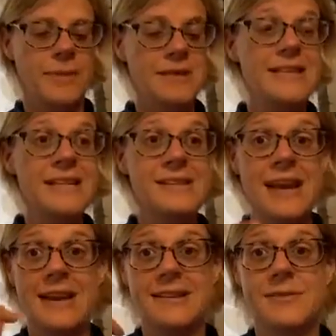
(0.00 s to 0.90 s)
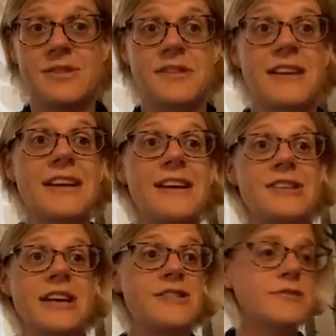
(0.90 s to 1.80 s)
But this, again, this was a thing
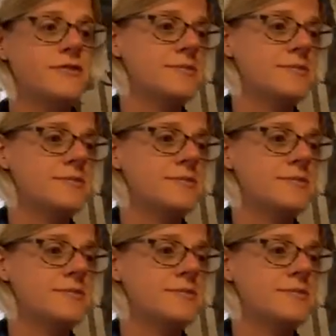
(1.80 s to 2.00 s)
educational